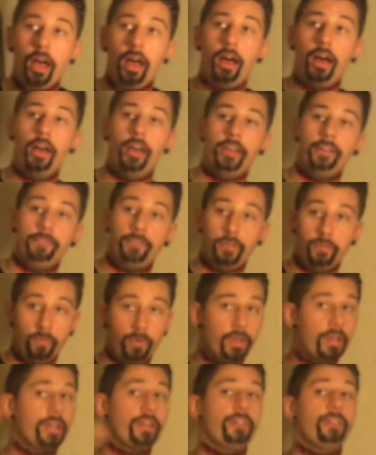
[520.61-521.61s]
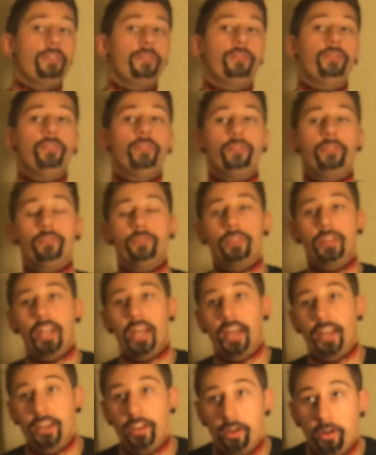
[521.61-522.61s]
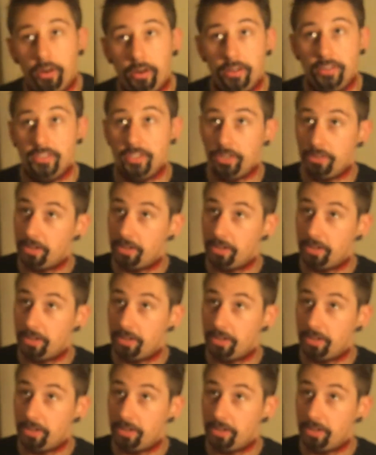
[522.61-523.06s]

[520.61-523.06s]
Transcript: If you want to go the full 9 yards,